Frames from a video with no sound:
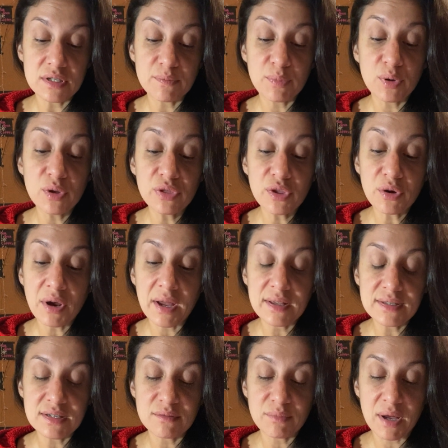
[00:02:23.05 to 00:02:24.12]
put their
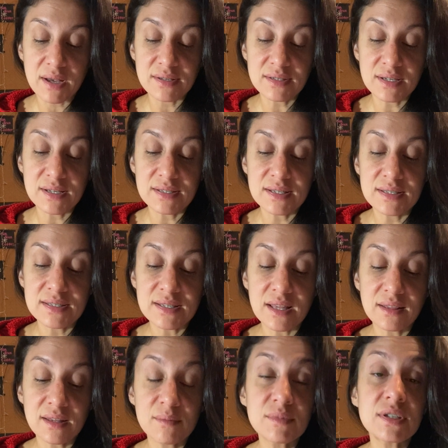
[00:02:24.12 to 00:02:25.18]
heads in baskets, and
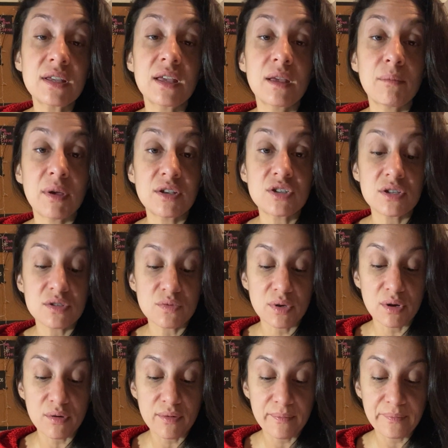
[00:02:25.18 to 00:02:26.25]
sent them to him at
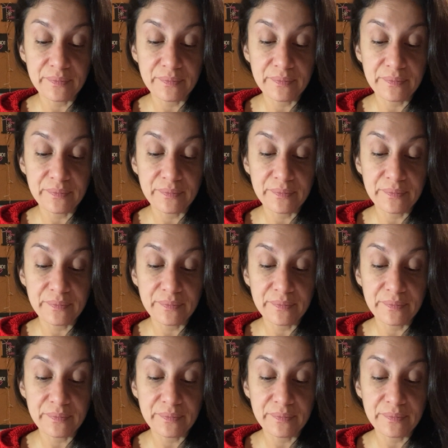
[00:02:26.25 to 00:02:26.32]
Jezreel.